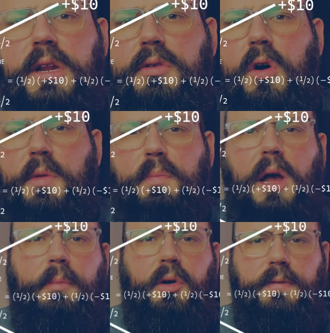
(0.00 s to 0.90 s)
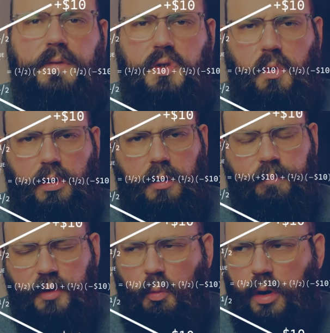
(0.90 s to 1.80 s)
didn't know the probability for sure?
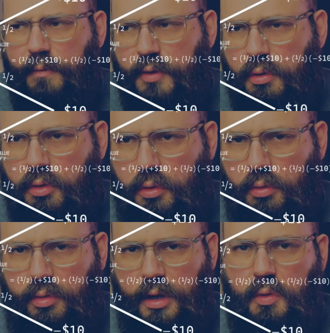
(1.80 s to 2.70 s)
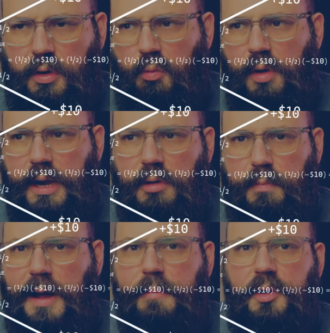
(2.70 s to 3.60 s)
What if you knew that you could win
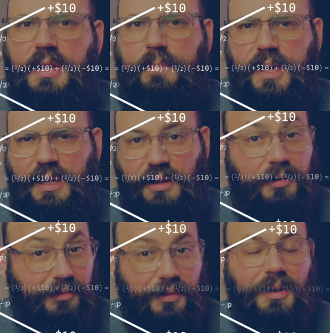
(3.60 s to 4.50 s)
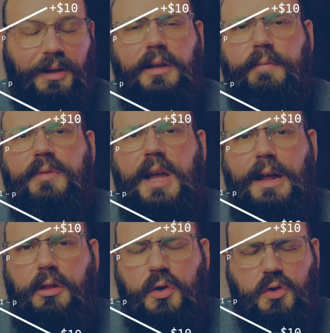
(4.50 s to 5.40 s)
with probability P
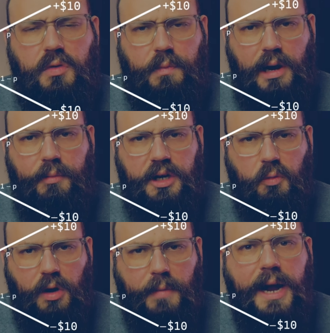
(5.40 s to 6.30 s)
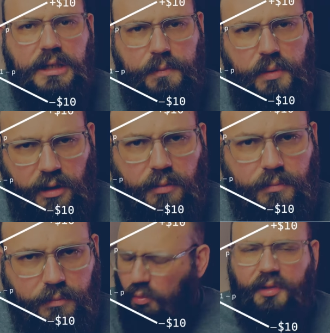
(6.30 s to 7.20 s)
and lose with probability one minus P?
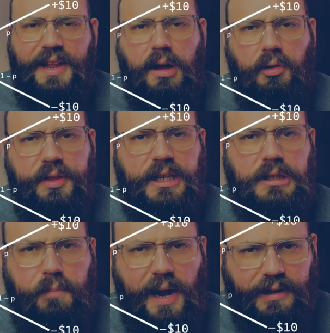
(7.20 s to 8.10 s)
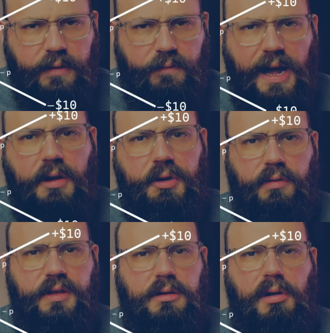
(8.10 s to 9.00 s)
Well, now the expected value
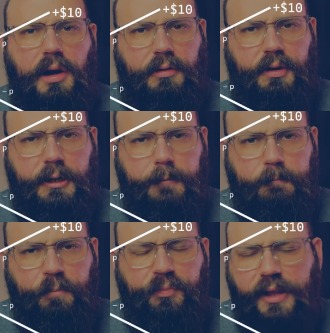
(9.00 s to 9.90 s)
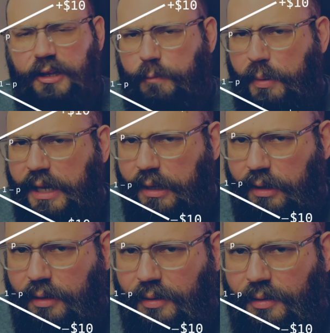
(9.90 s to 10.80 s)
of this lottery is
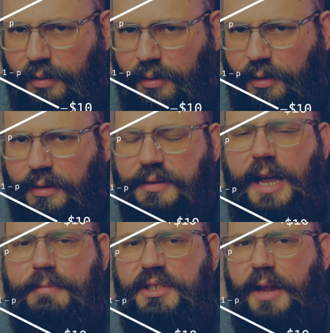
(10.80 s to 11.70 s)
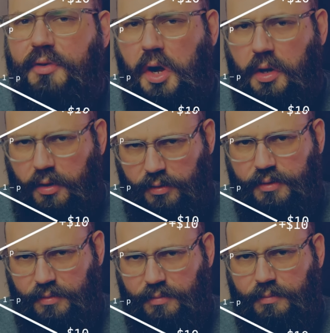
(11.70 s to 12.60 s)
P times ten
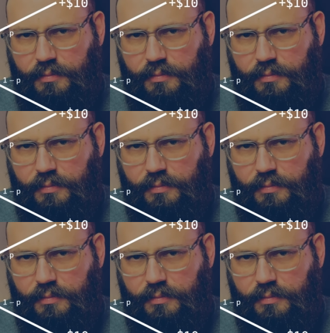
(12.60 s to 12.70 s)
dollars,